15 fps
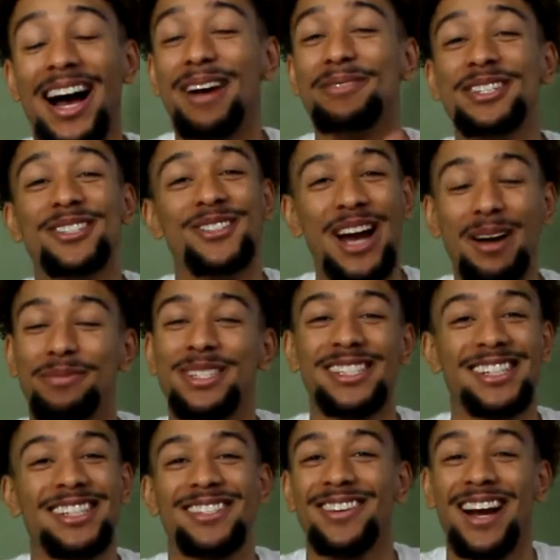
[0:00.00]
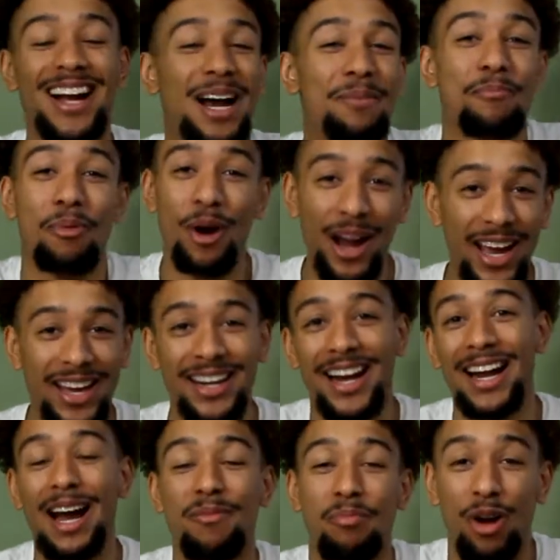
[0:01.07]
I've been dropping shit. So I got bread.
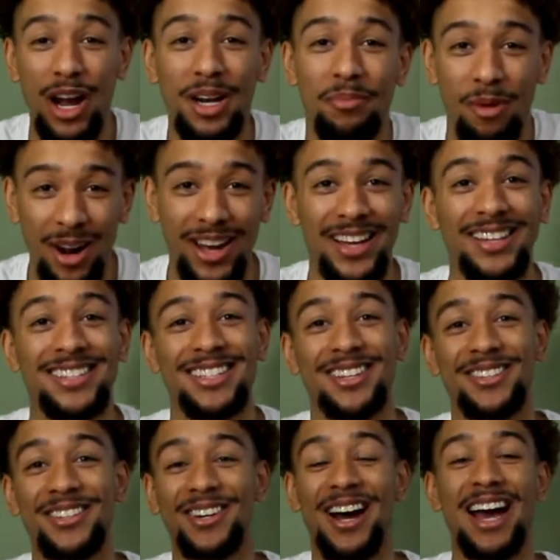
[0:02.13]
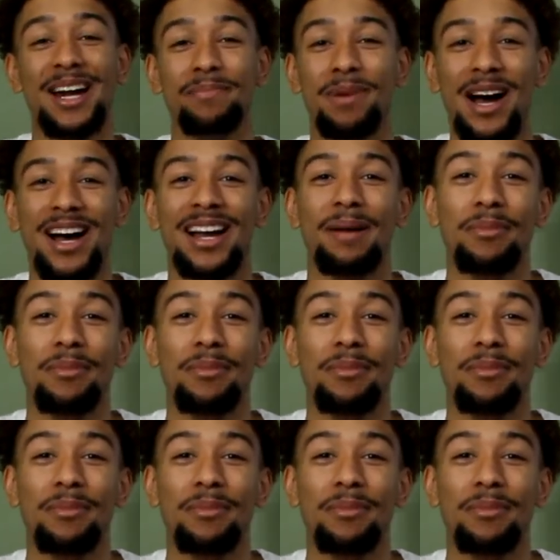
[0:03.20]
I got bread bread. So you know I had to buy.